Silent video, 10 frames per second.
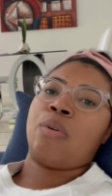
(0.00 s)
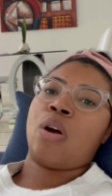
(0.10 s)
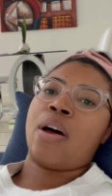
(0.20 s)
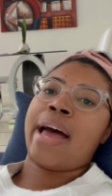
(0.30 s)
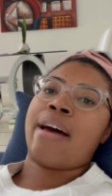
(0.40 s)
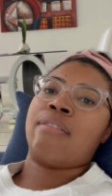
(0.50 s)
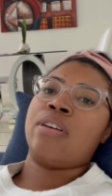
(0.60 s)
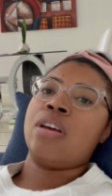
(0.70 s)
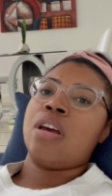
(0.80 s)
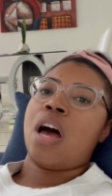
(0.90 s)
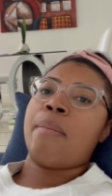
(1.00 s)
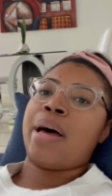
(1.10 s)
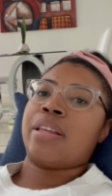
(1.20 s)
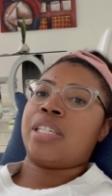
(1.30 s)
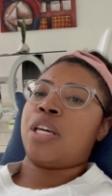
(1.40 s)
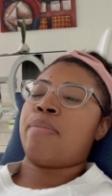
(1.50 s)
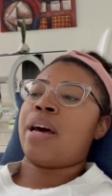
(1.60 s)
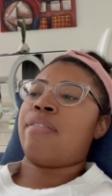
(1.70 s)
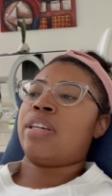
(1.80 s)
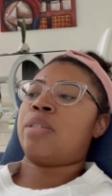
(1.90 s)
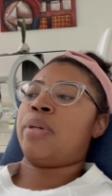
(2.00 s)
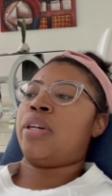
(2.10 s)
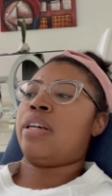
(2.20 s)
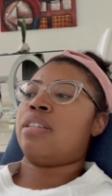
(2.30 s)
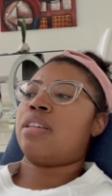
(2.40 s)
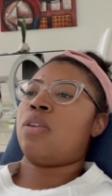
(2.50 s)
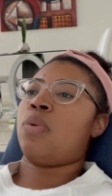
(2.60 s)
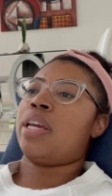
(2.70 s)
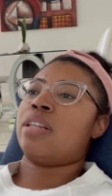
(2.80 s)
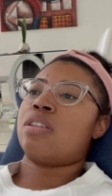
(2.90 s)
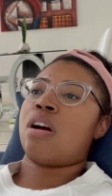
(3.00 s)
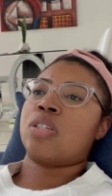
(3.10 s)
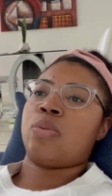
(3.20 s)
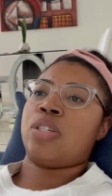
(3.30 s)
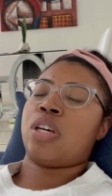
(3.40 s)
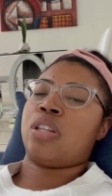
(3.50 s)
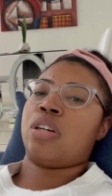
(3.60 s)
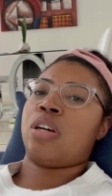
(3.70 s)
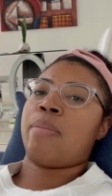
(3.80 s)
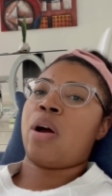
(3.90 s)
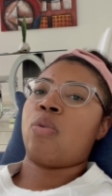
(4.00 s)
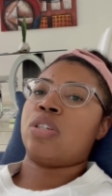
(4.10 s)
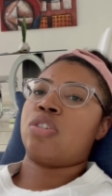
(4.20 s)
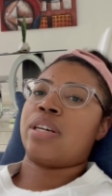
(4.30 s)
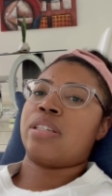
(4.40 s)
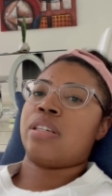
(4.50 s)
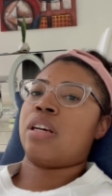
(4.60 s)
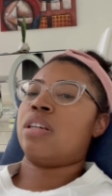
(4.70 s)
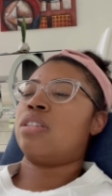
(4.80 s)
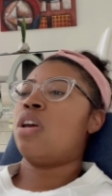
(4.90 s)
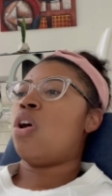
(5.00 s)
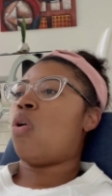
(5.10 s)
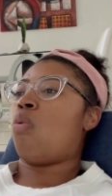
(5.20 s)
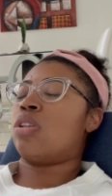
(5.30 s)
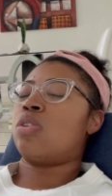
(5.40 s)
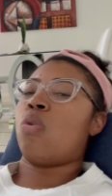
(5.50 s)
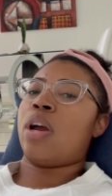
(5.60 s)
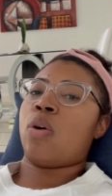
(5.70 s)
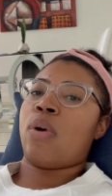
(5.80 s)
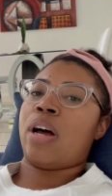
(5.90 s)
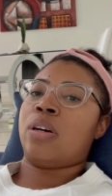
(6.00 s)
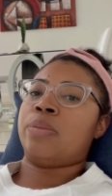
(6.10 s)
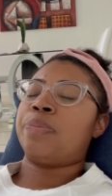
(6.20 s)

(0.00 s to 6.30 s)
We all have about the same amount of experience, and we can talk to each other about what's stressing us, what's going well,